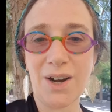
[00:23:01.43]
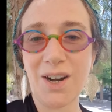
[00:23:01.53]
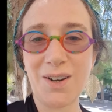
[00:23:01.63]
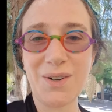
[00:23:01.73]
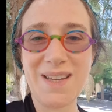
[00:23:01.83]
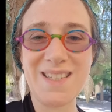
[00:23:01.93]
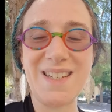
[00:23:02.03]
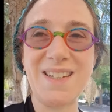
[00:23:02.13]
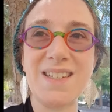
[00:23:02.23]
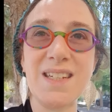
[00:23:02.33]
error
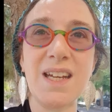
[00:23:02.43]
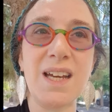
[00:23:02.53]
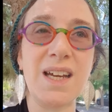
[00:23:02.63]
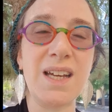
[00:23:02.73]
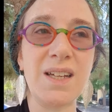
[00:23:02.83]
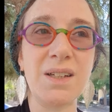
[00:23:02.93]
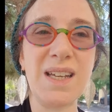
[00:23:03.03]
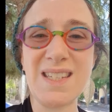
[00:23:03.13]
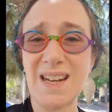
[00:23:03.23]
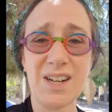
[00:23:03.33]
isn't
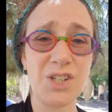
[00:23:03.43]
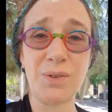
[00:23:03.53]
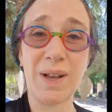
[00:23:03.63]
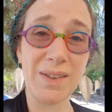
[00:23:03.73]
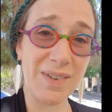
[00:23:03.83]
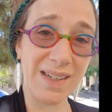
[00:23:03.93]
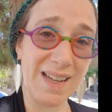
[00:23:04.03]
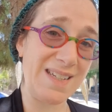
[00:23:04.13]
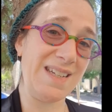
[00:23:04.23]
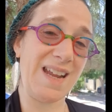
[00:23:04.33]
actually relevant
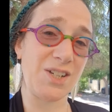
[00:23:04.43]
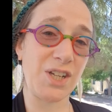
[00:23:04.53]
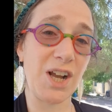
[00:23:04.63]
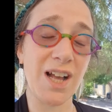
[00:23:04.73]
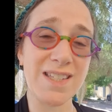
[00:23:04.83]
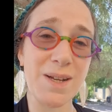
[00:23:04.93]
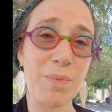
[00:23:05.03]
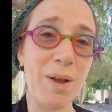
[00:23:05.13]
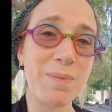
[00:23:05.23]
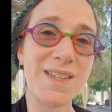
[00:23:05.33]
and didn't actually cause any
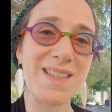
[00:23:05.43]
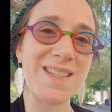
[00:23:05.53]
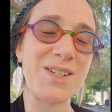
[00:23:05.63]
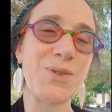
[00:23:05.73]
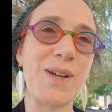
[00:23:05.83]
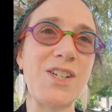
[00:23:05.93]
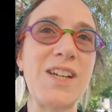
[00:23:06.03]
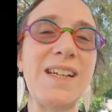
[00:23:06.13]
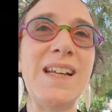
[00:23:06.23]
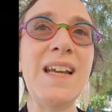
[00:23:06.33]
problems in this
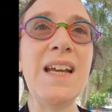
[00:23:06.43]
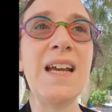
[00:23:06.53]
situation.